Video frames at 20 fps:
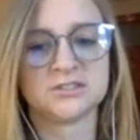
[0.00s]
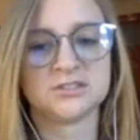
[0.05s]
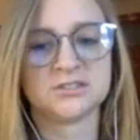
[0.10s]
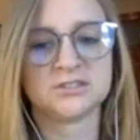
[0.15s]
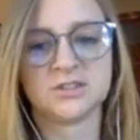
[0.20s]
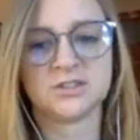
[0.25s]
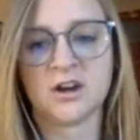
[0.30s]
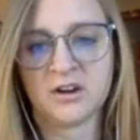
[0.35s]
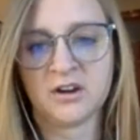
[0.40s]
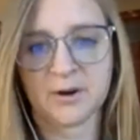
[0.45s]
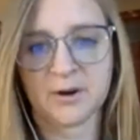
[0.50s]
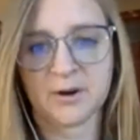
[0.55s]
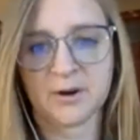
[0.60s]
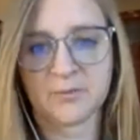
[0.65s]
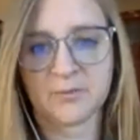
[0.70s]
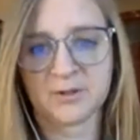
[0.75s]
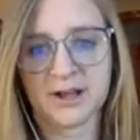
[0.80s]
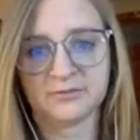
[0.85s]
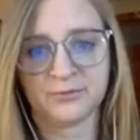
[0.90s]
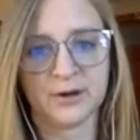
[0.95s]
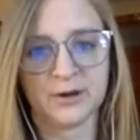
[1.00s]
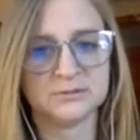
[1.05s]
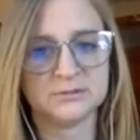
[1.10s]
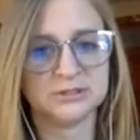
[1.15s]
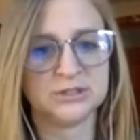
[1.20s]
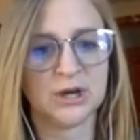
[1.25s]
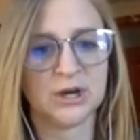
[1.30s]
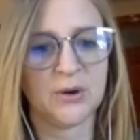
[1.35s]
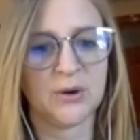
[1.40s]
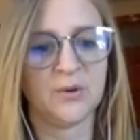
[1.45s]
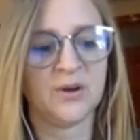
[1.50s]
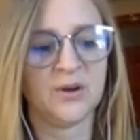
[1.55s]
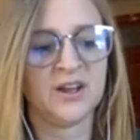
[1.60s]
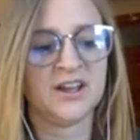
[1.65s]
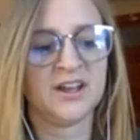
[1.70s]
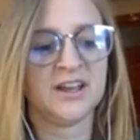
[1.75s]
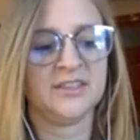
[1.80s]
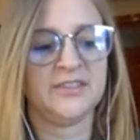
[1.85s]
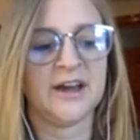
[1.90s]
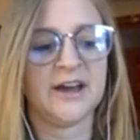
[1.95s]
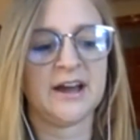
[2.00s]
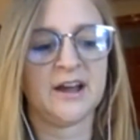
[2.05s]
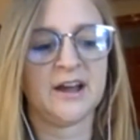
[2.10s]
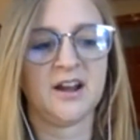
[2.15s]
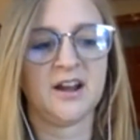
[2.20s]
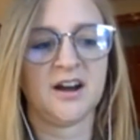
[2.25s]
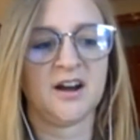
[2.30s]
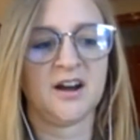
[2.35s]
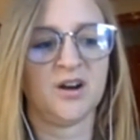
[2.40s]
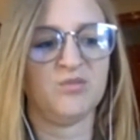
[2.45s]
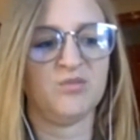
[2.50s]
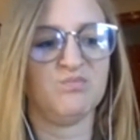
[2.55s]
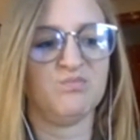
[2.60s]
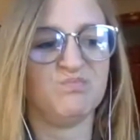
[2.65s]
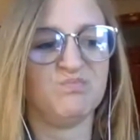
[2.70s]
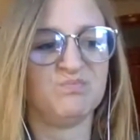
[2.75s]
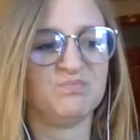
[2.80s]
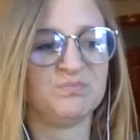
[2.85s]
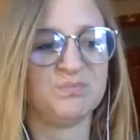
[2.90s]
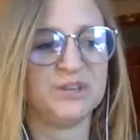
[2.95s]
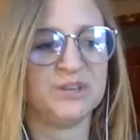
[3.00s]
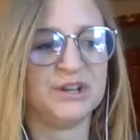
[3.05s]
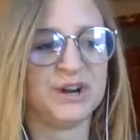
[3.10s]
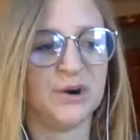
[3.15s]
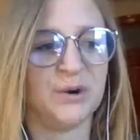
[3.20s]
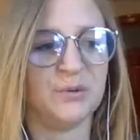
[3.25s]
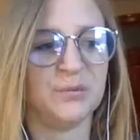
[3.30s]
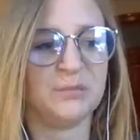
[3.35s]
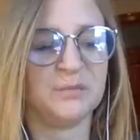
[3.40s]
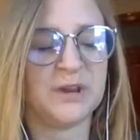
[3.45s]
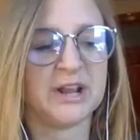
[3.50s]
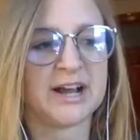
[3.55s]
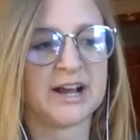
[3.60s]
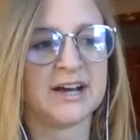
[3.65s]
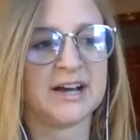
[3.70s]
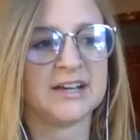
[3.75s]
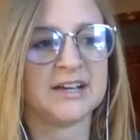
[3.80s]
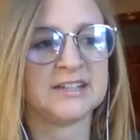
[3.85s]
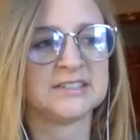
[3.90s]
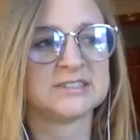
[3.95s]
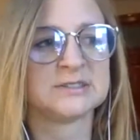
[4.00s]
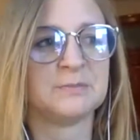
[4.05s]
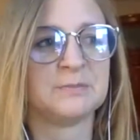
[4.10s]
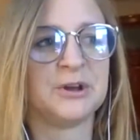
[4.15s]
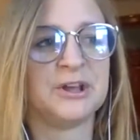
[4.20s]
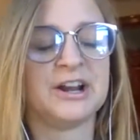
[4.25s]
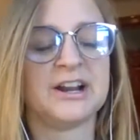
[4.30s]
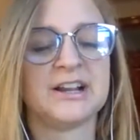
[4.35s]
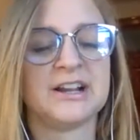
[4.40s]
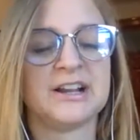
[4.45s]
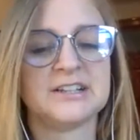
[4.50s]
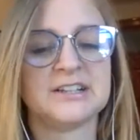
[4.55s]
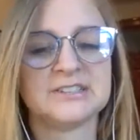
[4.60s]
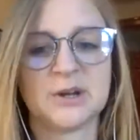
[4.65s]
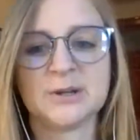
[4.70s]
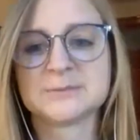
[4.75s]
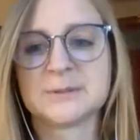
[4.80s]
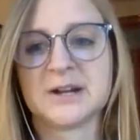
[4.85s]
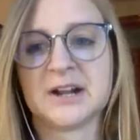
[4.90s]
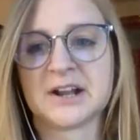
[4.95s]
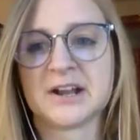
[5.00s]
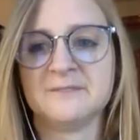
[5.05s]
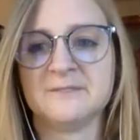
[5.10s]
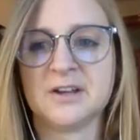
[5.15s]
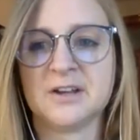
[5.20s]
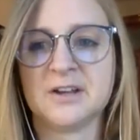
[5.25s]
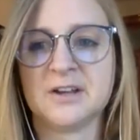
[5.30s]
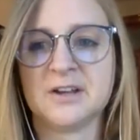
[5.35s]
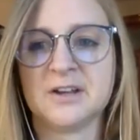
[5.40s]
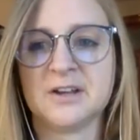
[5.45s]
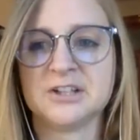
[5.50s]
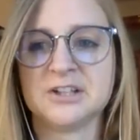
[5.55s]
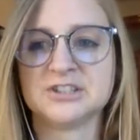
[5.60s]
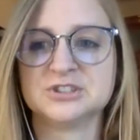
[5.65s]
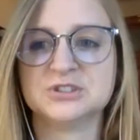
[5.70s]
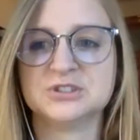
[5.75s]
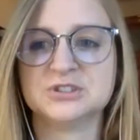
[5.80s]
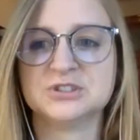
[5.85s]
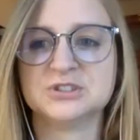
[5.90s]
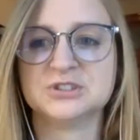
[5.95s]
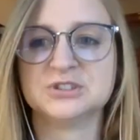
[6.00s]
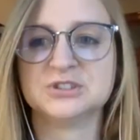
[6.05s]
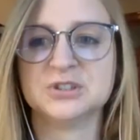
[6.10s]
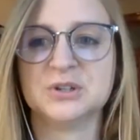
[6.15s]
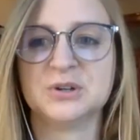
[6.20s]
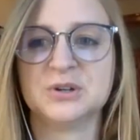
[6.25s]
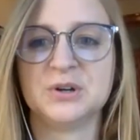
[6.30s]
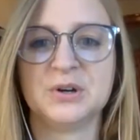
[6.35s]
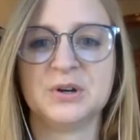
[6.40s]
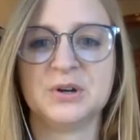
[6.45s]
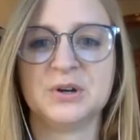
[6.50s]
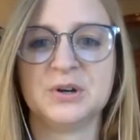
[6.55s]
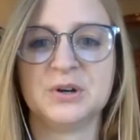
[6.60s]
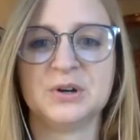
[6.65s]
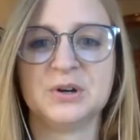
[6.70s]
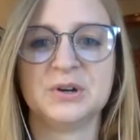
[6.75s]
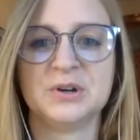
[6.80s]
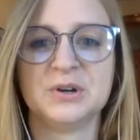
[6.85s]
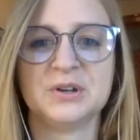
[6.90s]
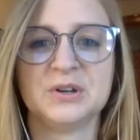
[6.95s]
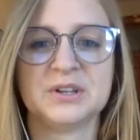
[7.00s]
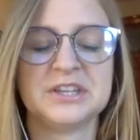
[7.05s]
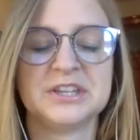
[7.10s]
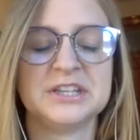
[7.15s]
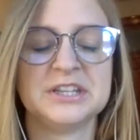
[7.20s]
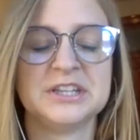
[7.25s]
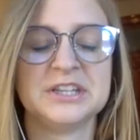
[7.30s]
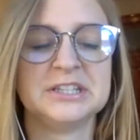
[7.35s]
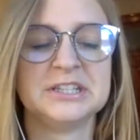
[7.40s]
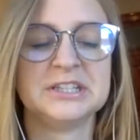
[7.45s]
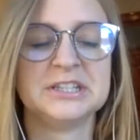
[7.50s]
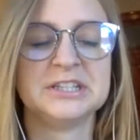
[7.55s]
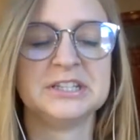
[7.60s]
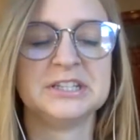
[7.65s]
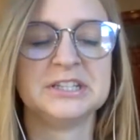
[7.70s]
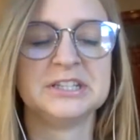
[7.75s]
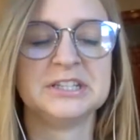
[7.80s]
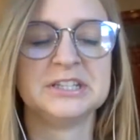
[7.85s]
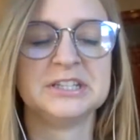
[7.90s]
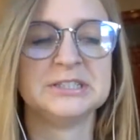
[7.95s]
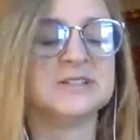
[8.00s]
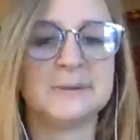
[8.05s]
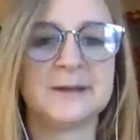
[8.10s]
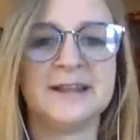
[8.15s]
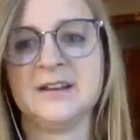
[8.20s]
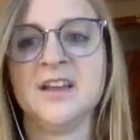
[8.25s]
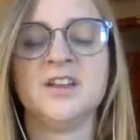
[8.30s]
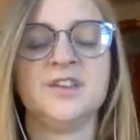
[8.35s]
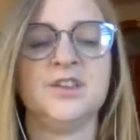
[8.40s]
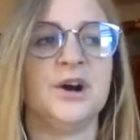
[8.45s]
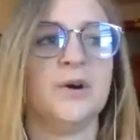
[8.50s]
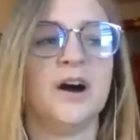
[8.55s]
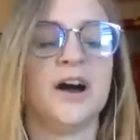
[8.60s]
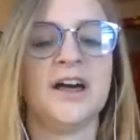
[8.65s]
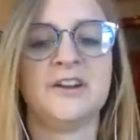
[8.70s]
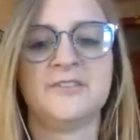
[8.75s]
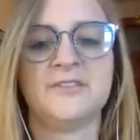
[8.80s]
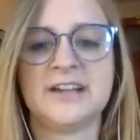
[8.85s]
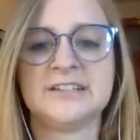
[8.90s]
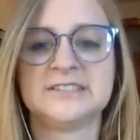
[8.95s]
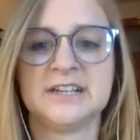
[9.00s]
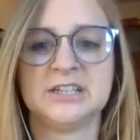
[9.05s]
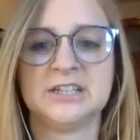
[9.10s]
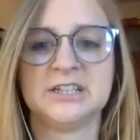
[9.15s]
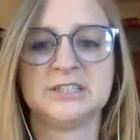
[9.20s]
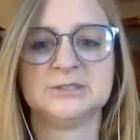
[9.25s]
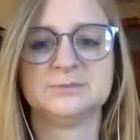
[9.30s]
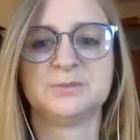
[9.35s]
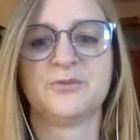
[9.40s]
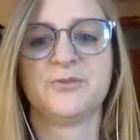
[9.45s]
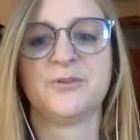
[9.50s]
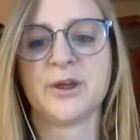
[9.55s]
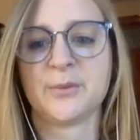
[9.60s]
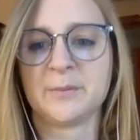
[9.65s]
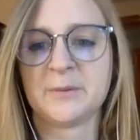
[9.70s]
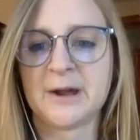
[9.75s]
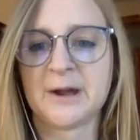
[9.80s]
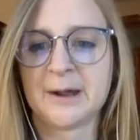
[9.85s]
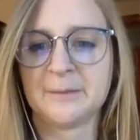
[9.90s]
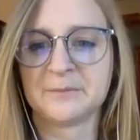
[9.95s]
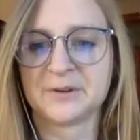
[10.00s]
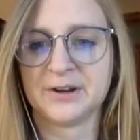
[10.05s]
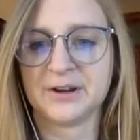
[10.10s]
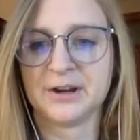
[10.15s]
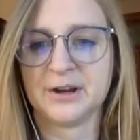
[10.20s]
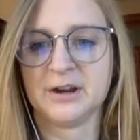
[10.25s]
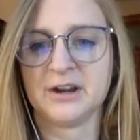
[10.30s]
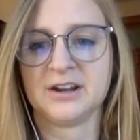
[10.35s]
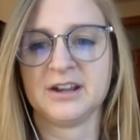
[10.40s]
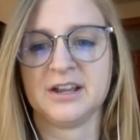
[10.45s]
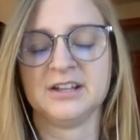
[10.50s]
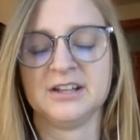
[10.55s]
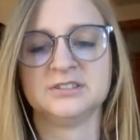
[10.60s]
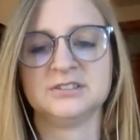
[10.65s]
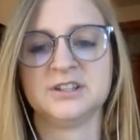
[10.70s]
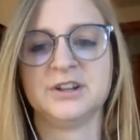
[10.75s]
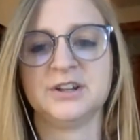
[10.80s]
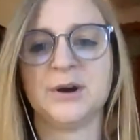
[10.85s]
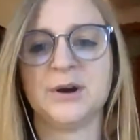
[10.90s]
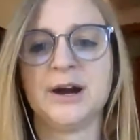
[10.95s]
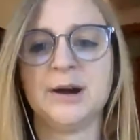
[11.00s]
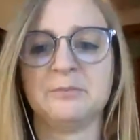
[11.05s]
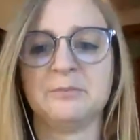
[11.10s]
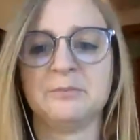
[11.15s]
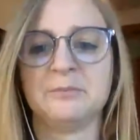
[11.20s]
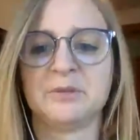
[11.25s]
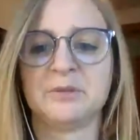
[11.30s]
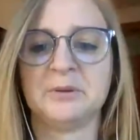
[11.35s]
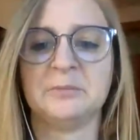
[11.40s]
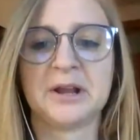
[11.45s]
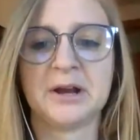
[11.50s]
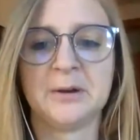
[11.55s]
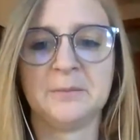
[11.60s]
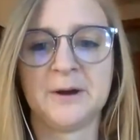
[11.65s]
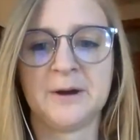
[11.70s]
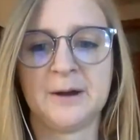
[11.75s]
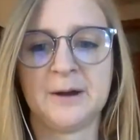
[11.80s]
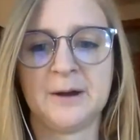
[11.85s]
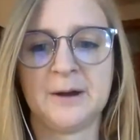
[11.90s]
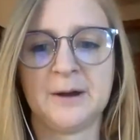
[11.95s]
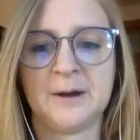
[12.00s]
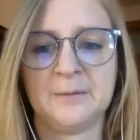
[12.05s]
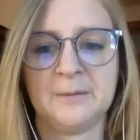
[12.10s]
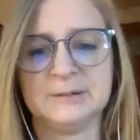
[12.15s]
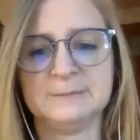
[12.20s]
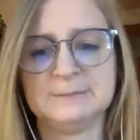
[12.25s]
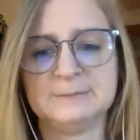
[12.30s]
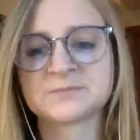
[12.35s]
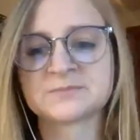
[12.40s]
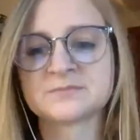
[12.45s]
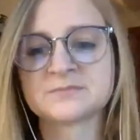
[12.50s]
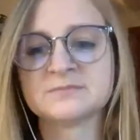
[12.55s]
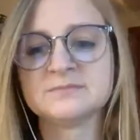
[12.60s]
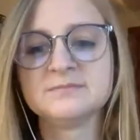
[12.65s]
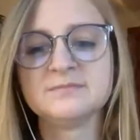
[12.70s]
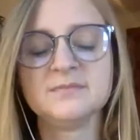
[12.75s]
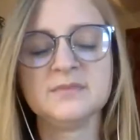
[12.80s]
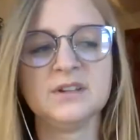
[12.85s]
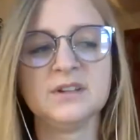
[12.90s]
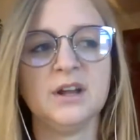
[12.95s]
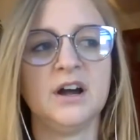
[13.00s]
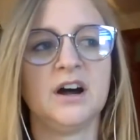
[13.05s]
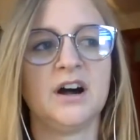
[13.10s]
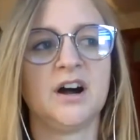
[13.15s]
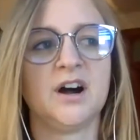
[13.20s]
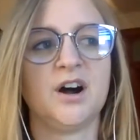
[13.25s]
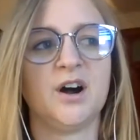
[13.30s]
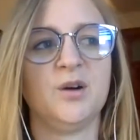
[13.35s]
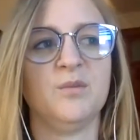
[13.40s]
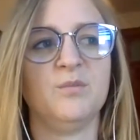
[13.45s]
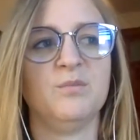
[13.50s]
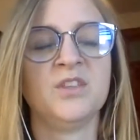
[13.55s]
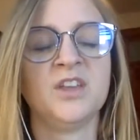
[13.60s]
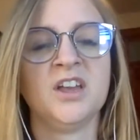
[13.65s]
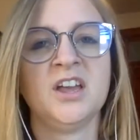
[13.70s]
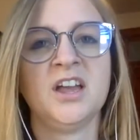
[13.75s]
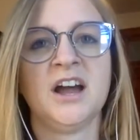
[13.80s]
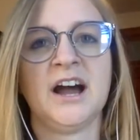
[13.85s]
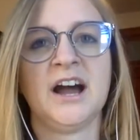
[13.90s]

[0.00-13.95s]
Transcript: And that's across all of our platforms. So that, because Bernie has always been unconventional, he's been independent, he's been, ahead of ideas before they were popular and, helped them become popular.